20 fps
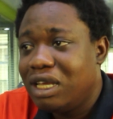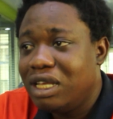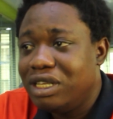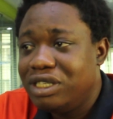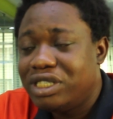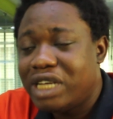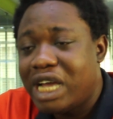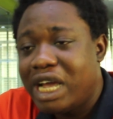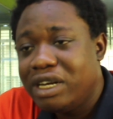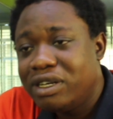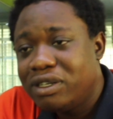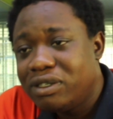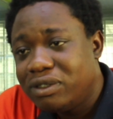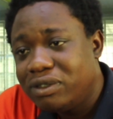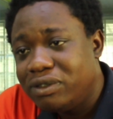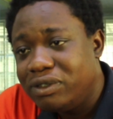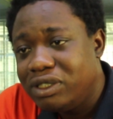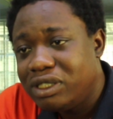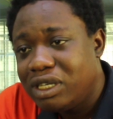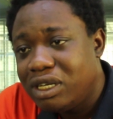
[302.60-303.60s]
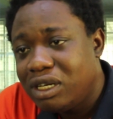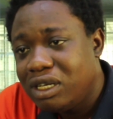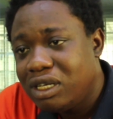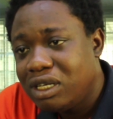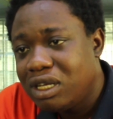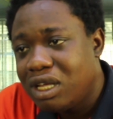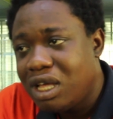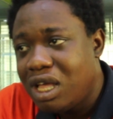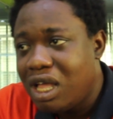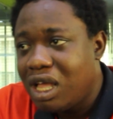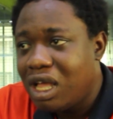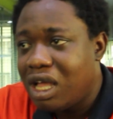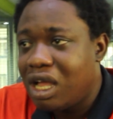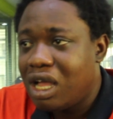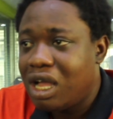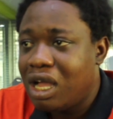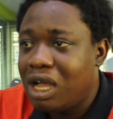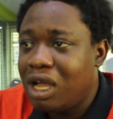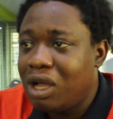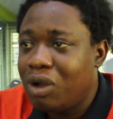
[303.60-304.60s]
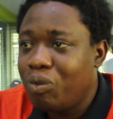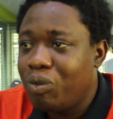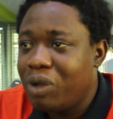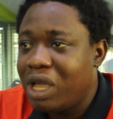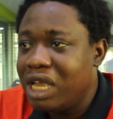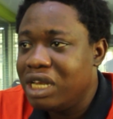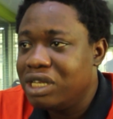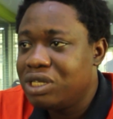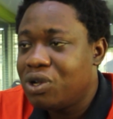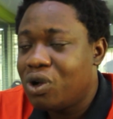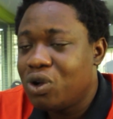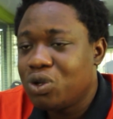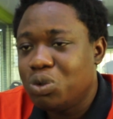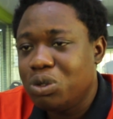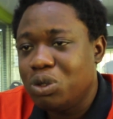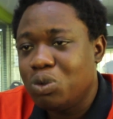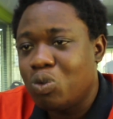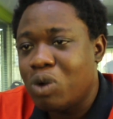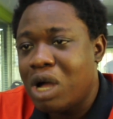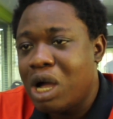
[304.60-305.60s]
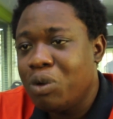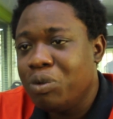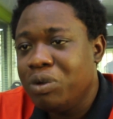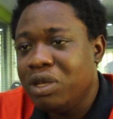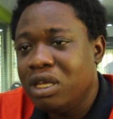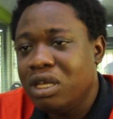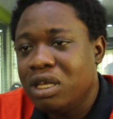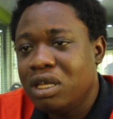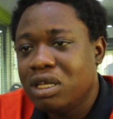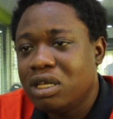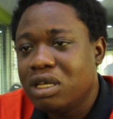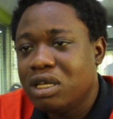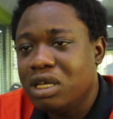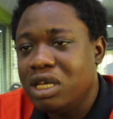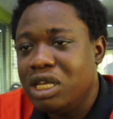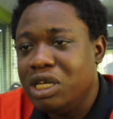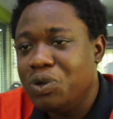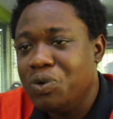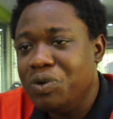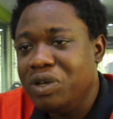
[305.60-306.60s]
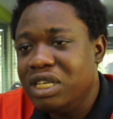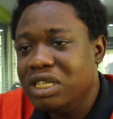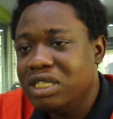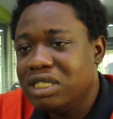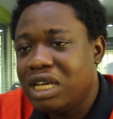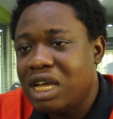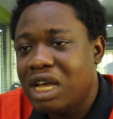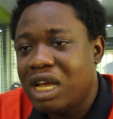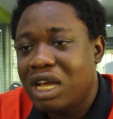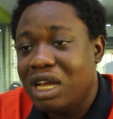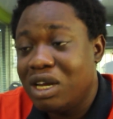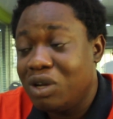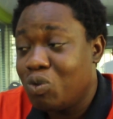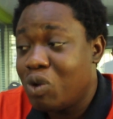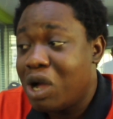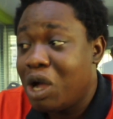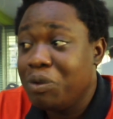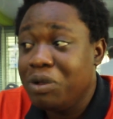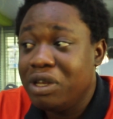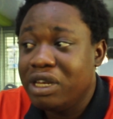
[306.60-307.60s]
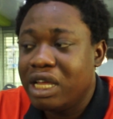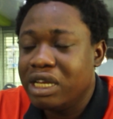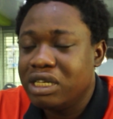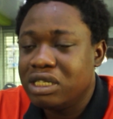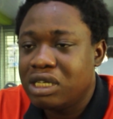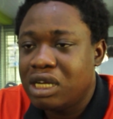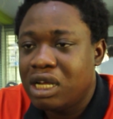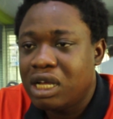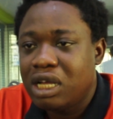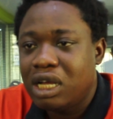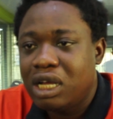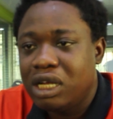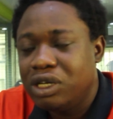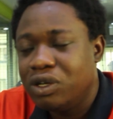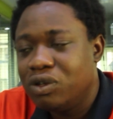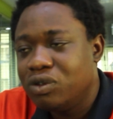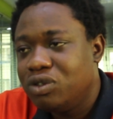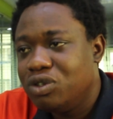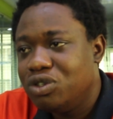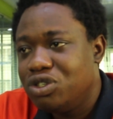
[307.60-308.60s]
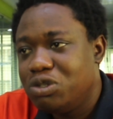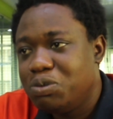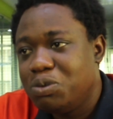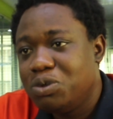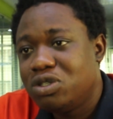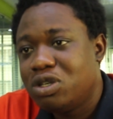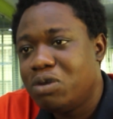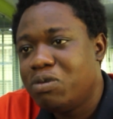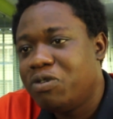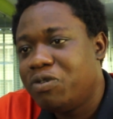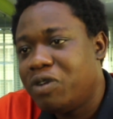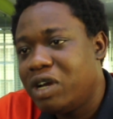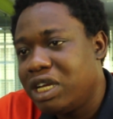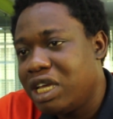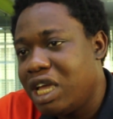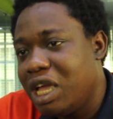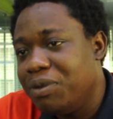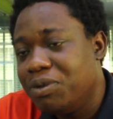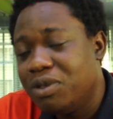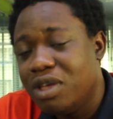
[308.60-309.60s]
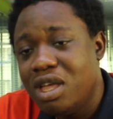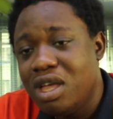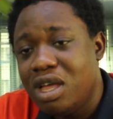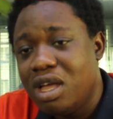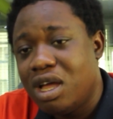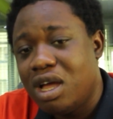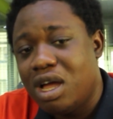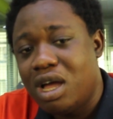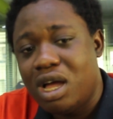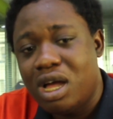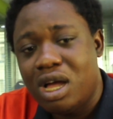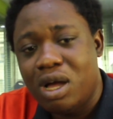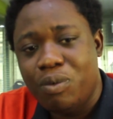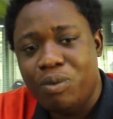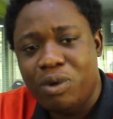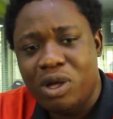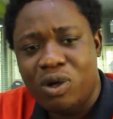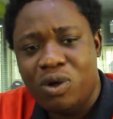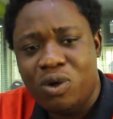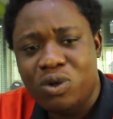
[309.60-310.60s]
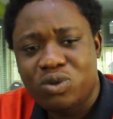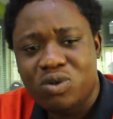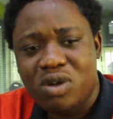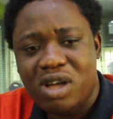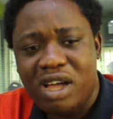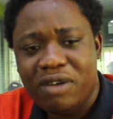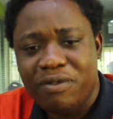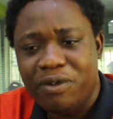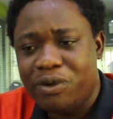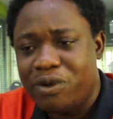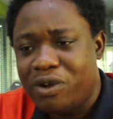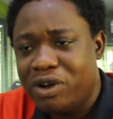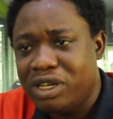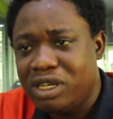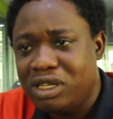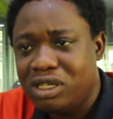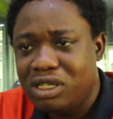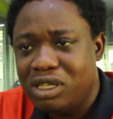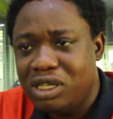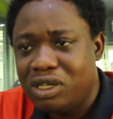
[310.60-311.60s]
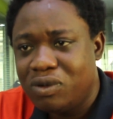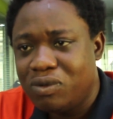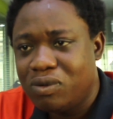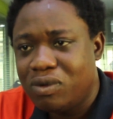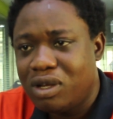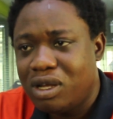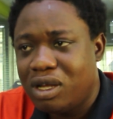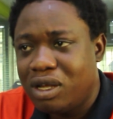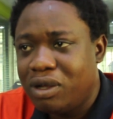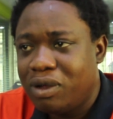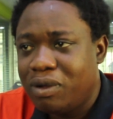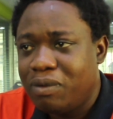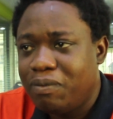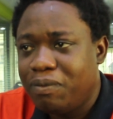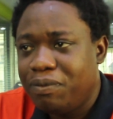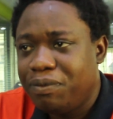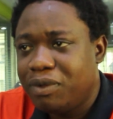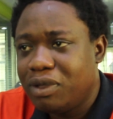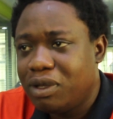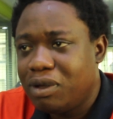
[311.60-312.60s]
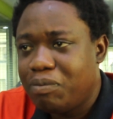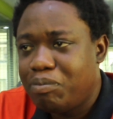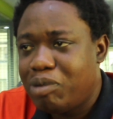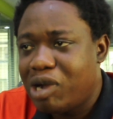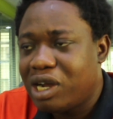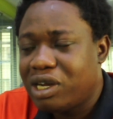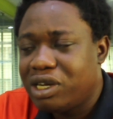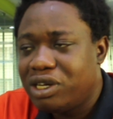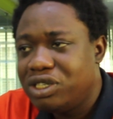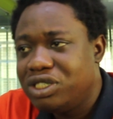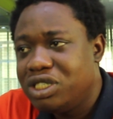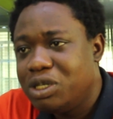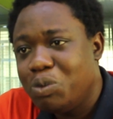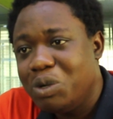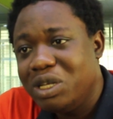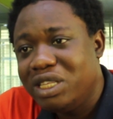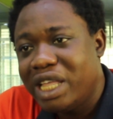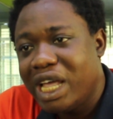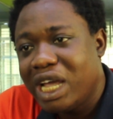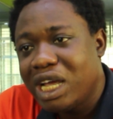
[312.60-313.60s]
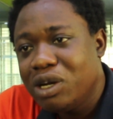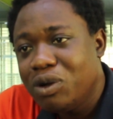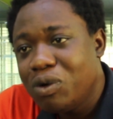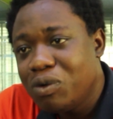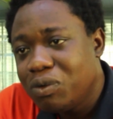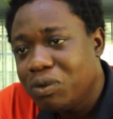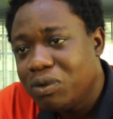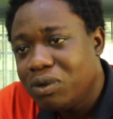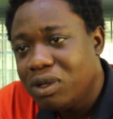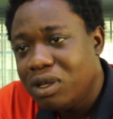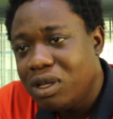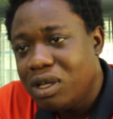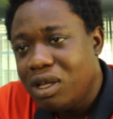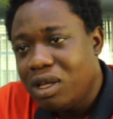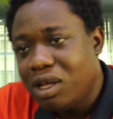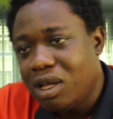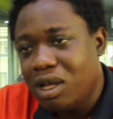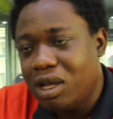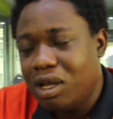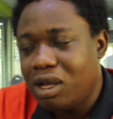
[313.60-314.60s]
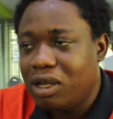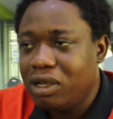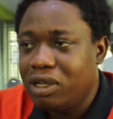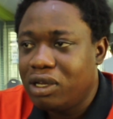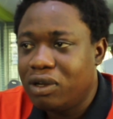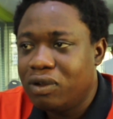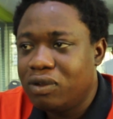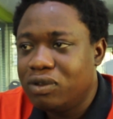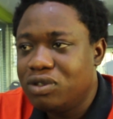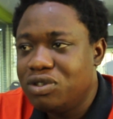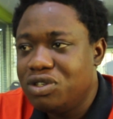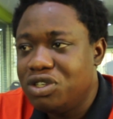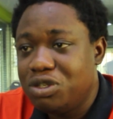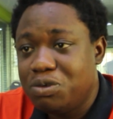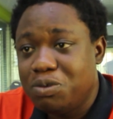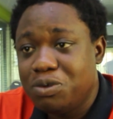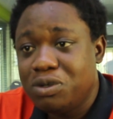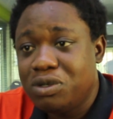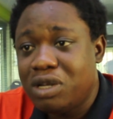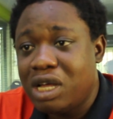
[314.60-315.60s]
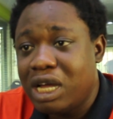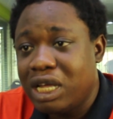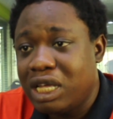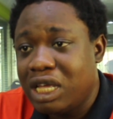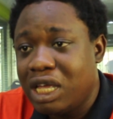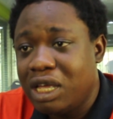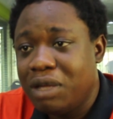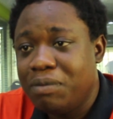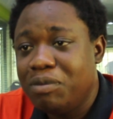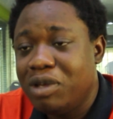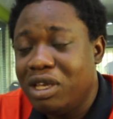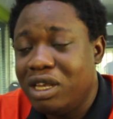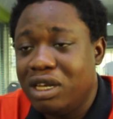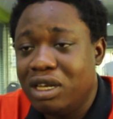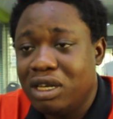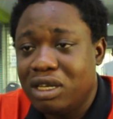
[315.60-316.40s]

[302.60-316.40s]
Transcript: in in China recently. Yeah. We're in talk with Huawei Indonesia and Huawei Nigeria, you know, to distribute some of our games. We are also have a running, you know, partnership with Tecno, you know, to distribute our game in